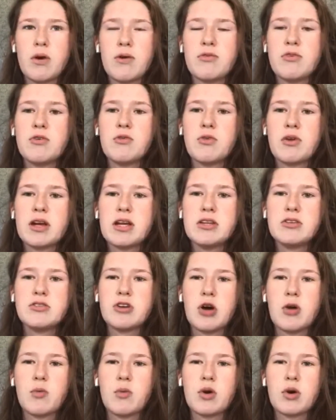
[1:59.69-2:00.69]
you really
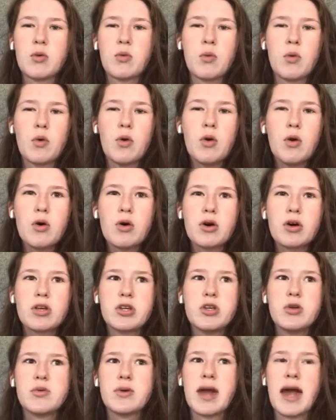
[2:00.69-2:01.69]
don't want to walk,
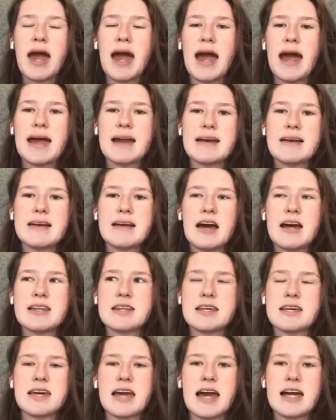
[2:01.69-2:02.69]
you can, I
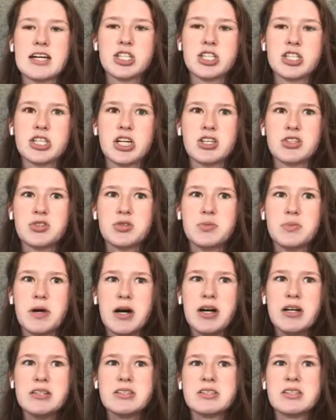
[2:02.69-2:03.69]
think, get shuttle
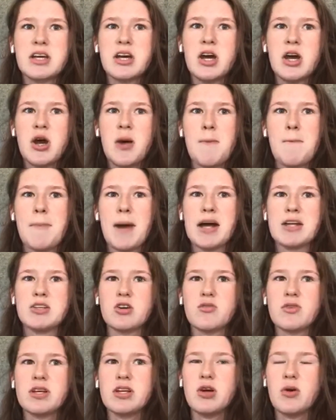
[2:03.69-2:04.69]
bus. I
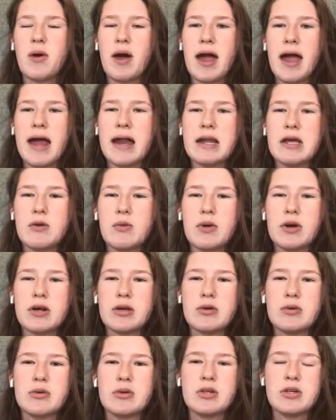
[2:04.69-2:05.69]
don't really know anyone
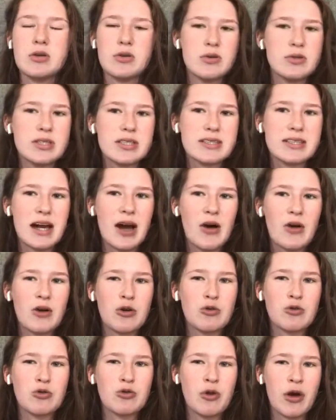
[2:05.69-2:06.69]
who uses that on
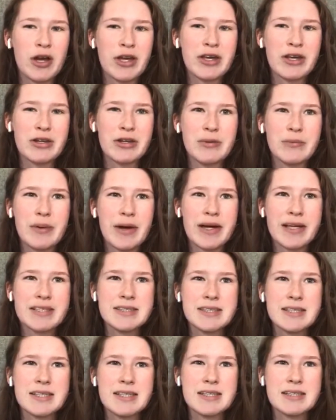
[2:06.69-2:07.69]
a regular
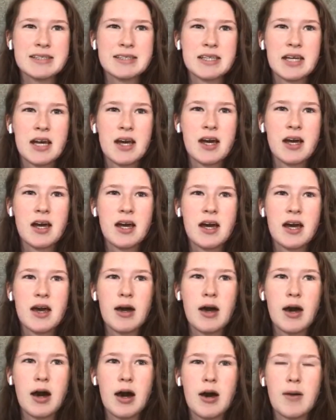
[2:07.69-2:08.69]
basis.
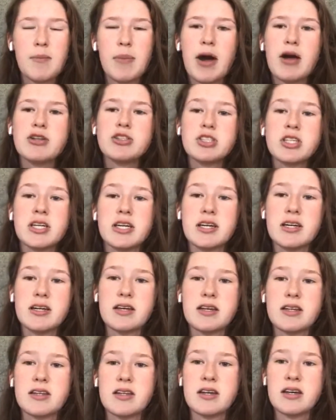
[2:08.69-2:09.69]

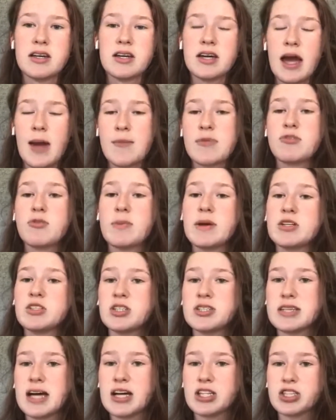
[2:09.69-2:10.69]
The campus for biology
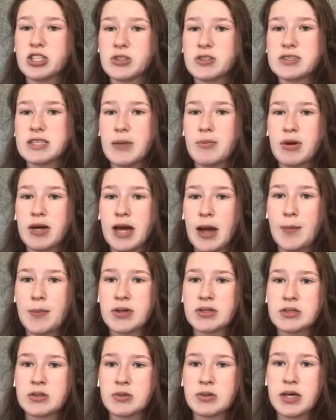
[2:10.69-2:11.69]
is actually on a separate
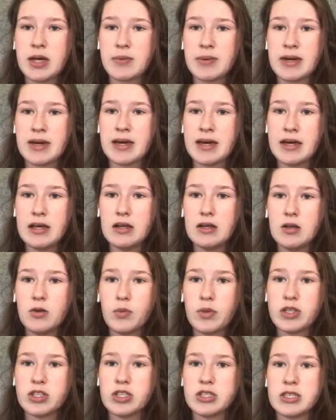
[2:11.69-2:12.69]
campus called Gibbet Hill,
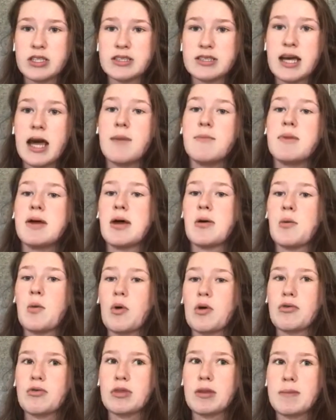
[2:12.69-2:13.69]
which is a 10-minute
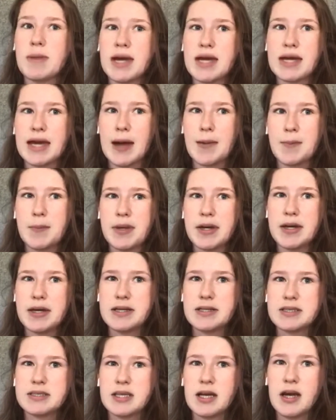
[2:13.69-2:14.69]
walk from the main
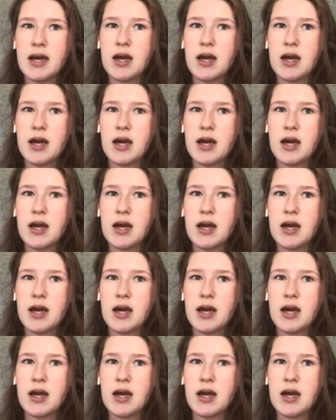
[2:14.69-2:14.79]
campus.